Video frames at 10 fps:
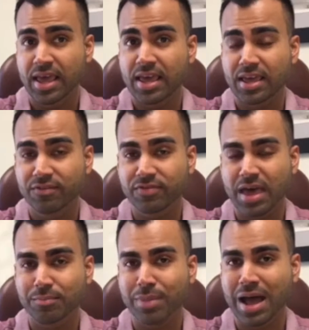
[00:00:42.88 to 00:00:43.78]
if
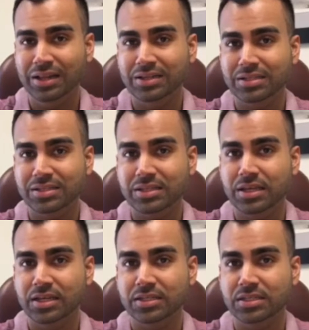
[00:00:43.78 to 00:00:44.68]
that balance
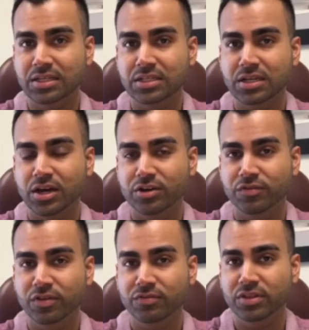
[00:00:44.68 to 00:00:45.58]
exceeds
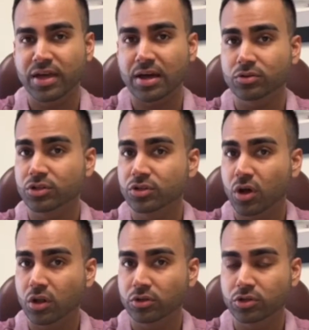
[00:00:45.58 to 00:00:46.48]

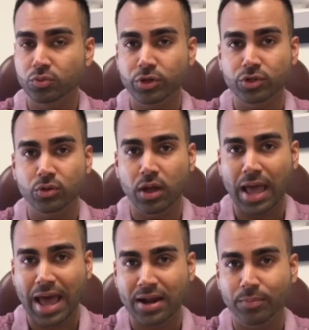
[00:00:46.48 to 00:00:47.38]
$150,000 when you
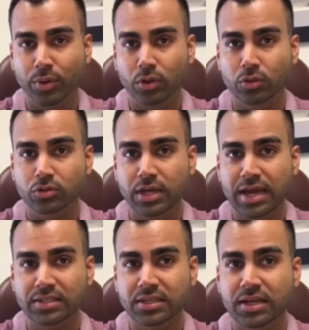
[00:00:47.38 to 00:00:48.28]
add up all those
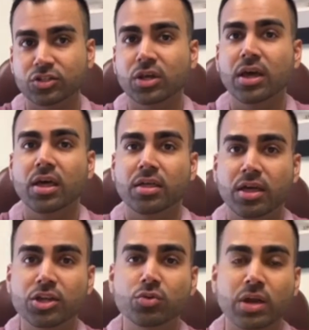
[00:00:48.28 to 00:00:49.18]
assets,
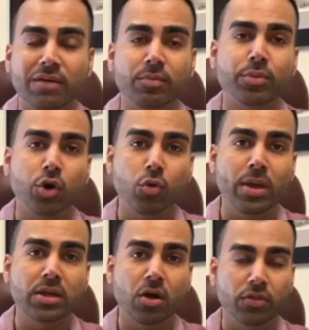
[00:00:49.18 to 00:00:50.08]
then you would have a
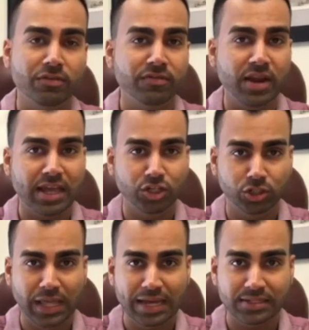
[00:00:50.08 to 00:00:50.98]
probate on the
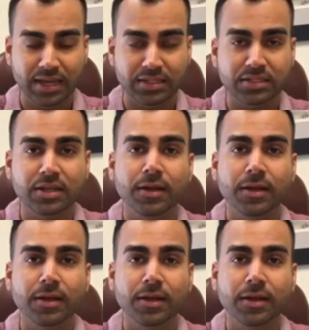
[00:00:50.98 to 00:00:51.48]
financial assets.